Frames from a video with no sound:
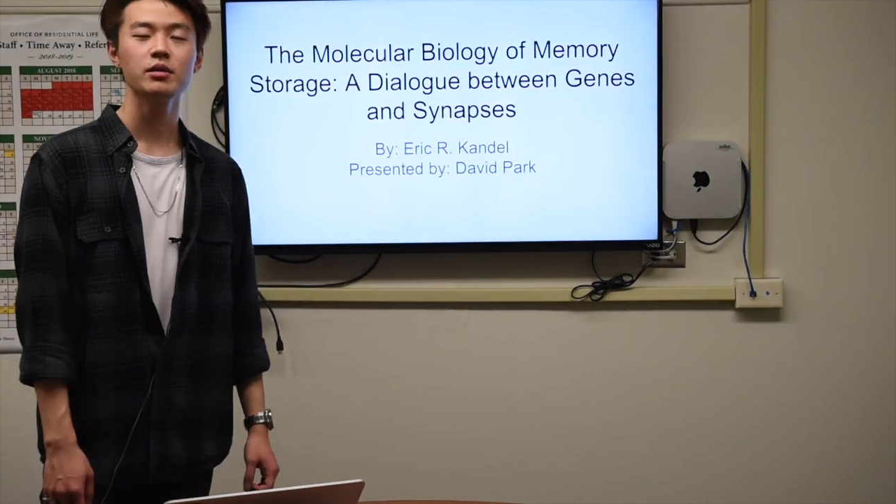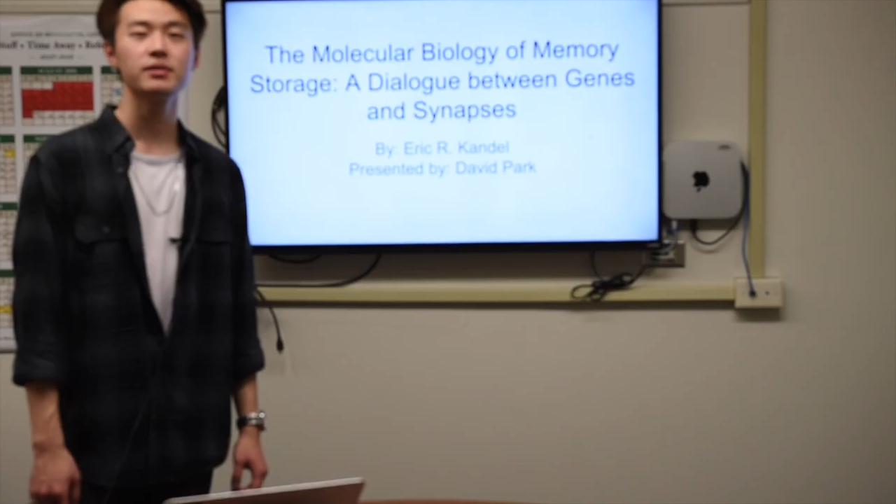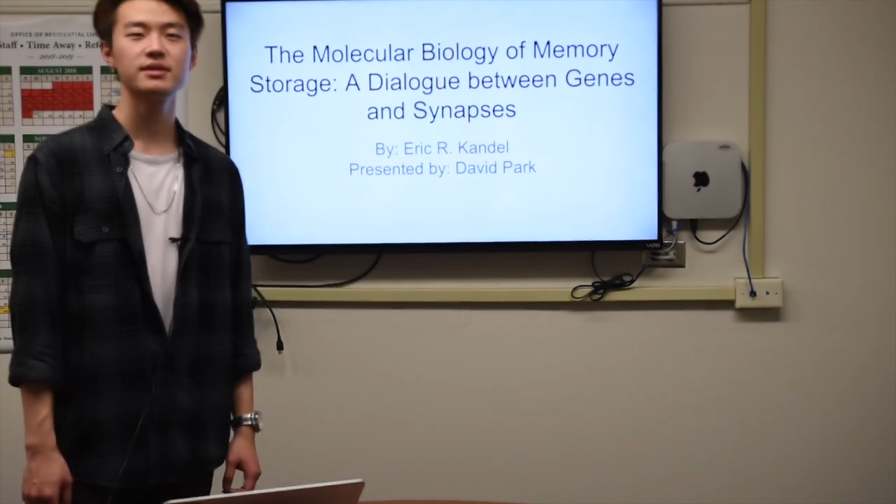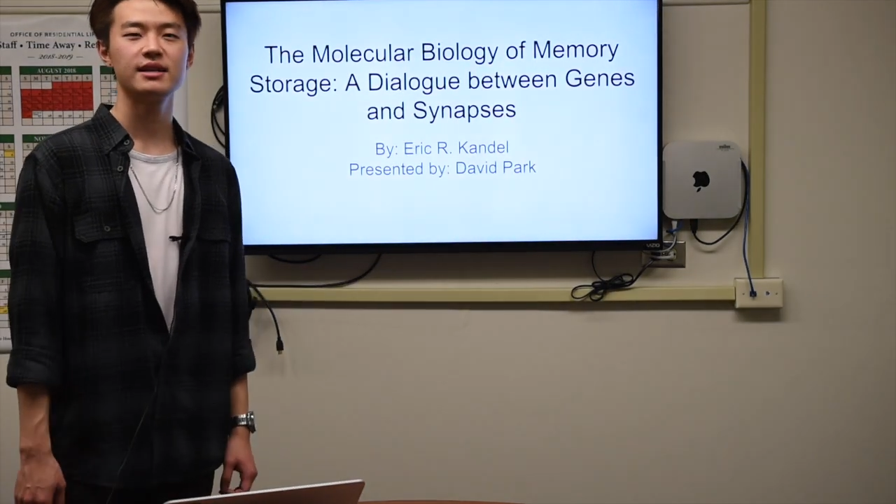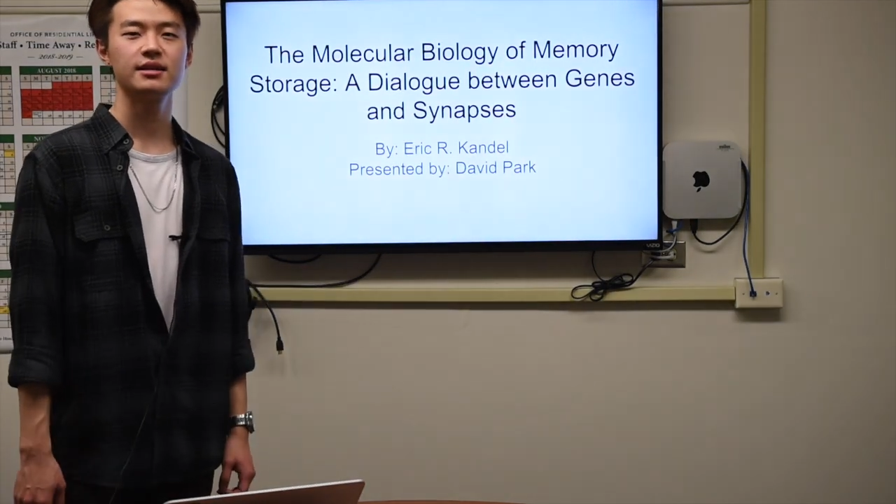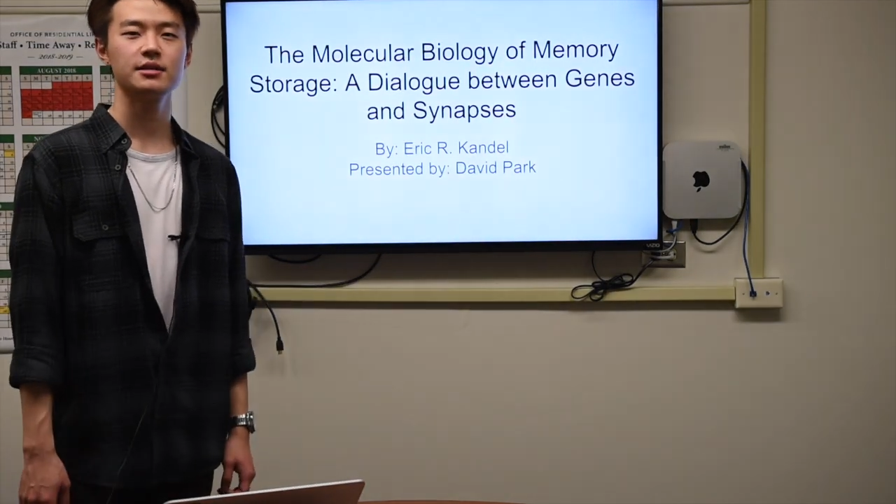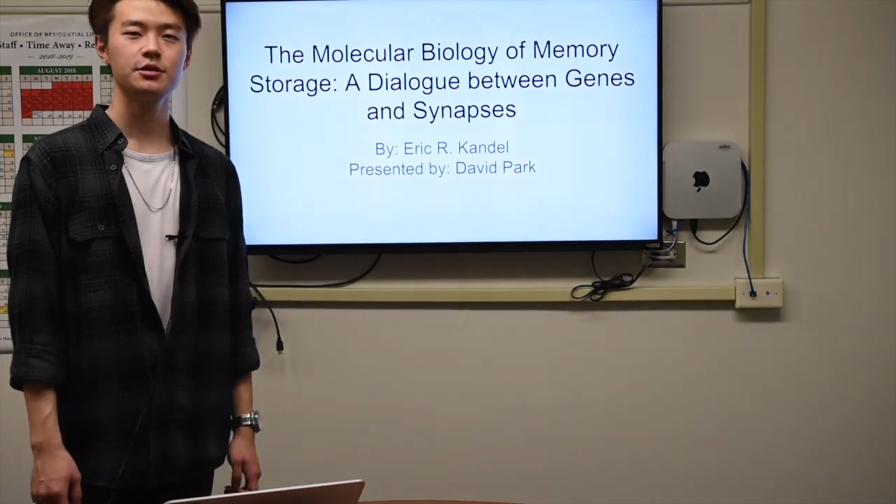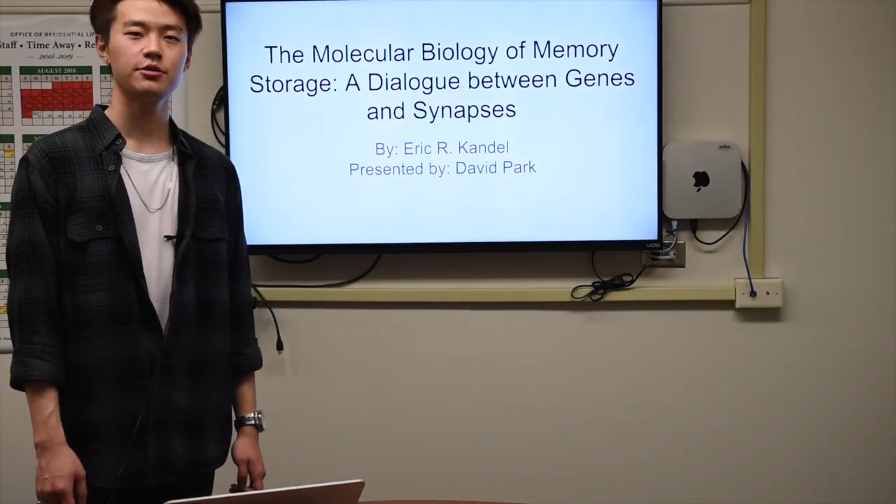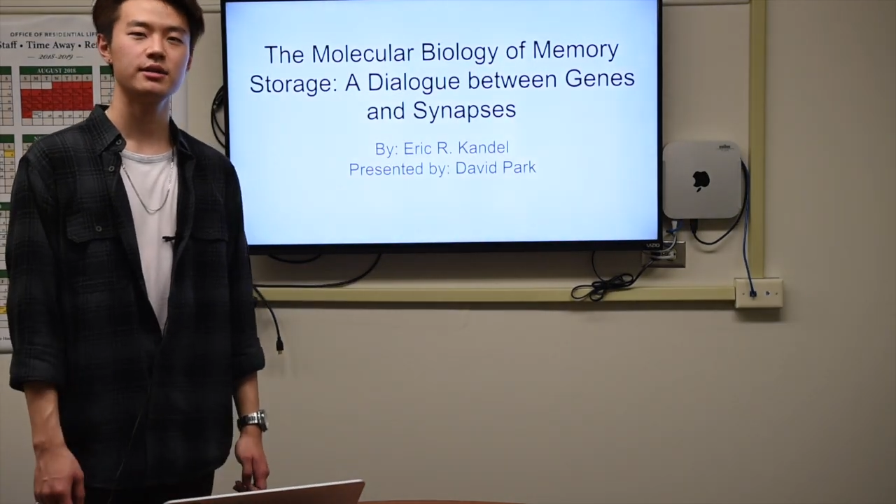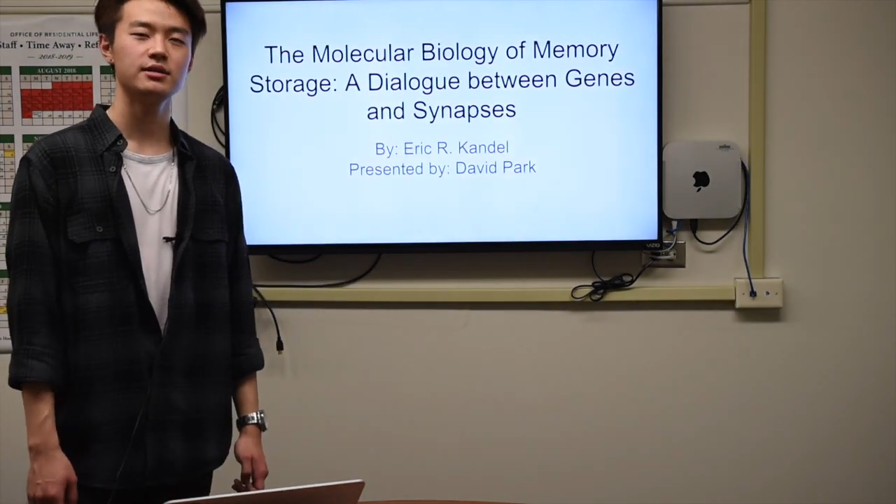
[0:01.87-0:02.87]
presenting
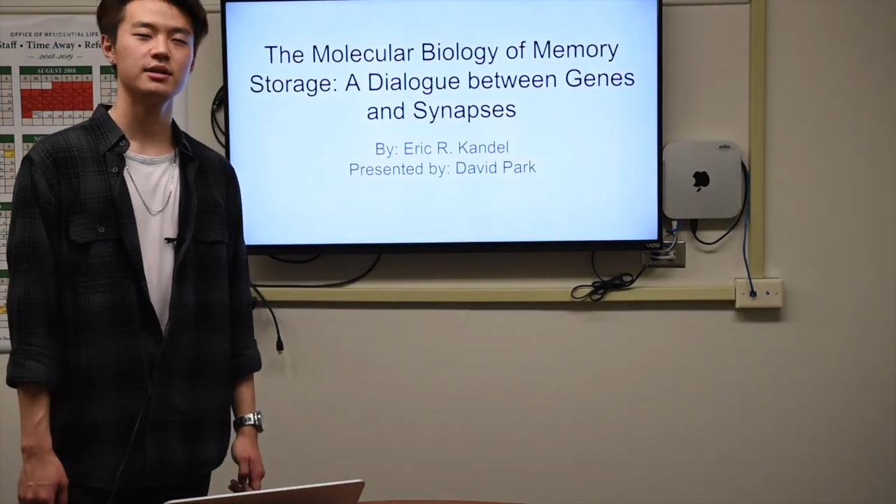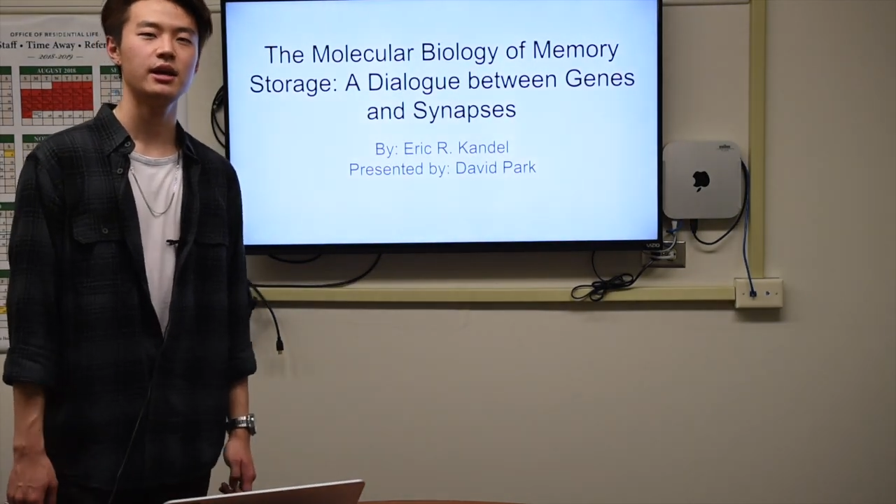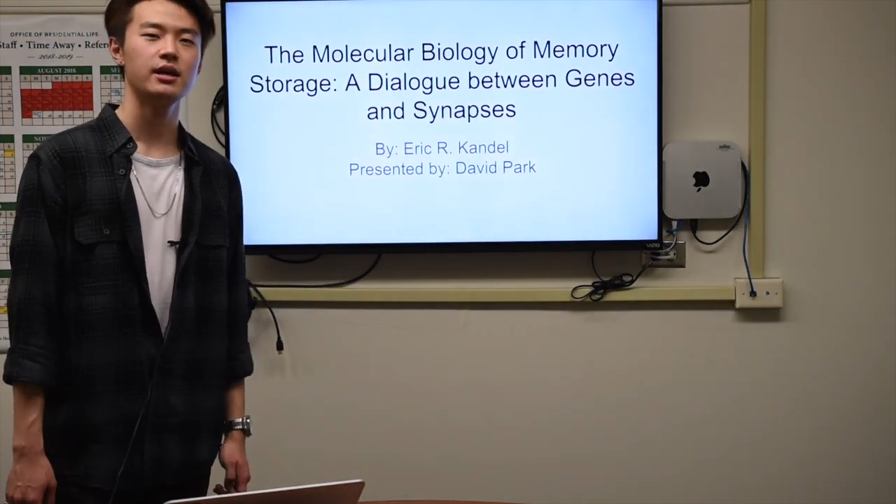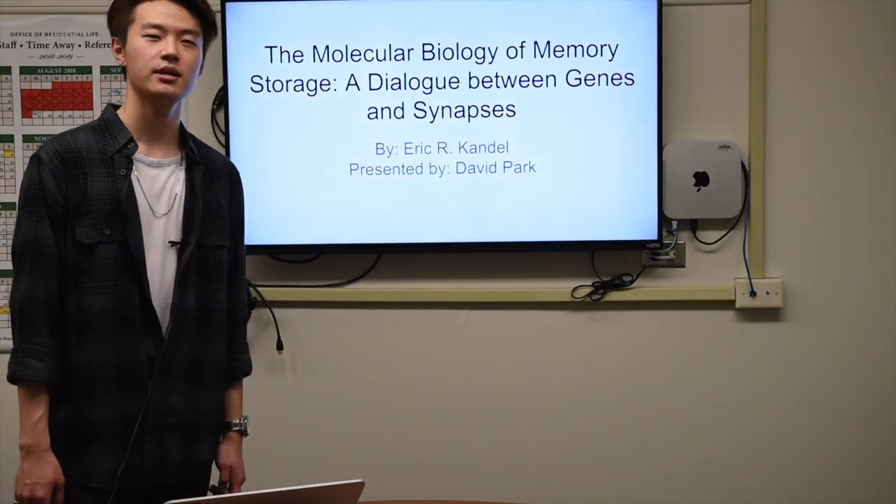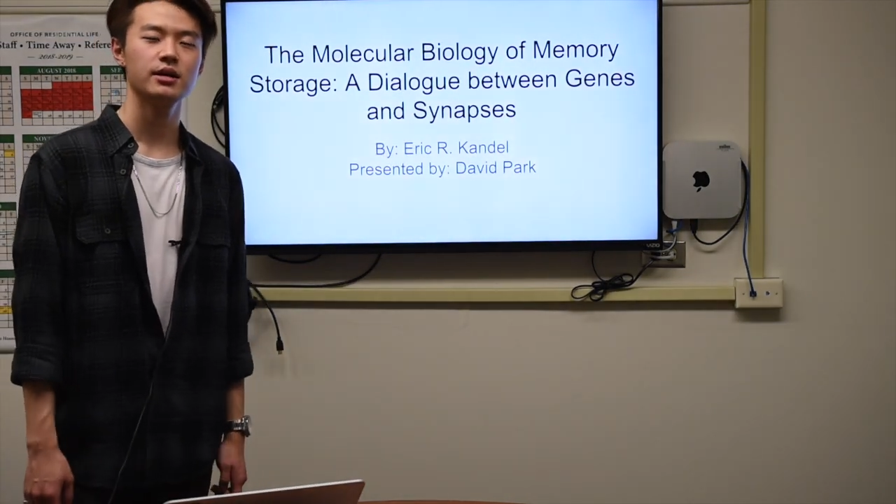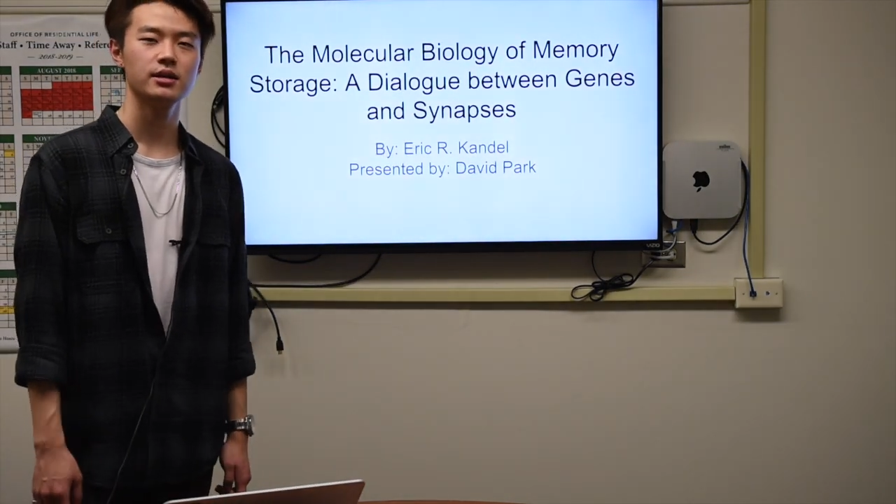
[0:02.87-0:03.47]
to you all today